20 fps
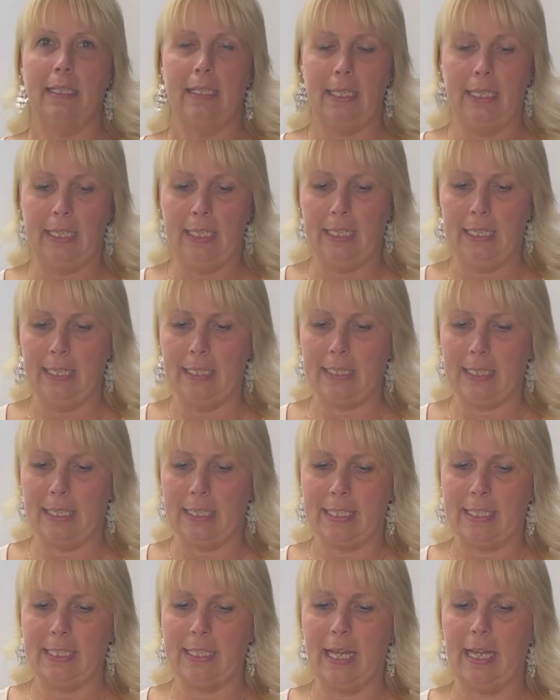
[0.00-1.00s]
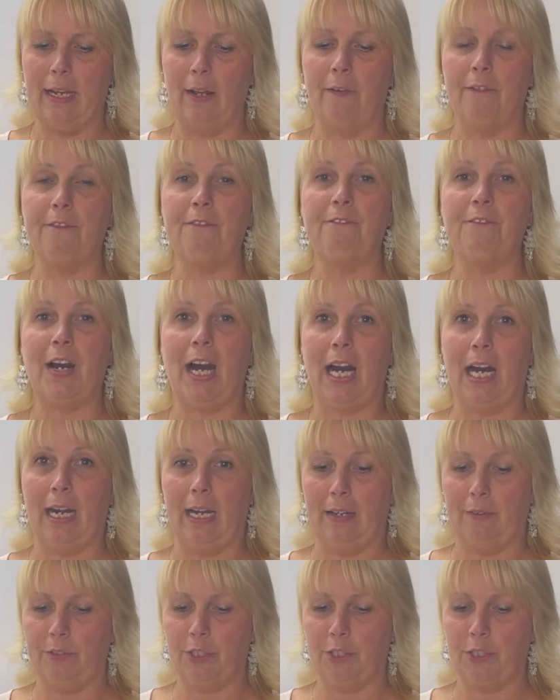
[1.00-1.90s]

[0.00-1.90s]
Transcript: is a set of 5.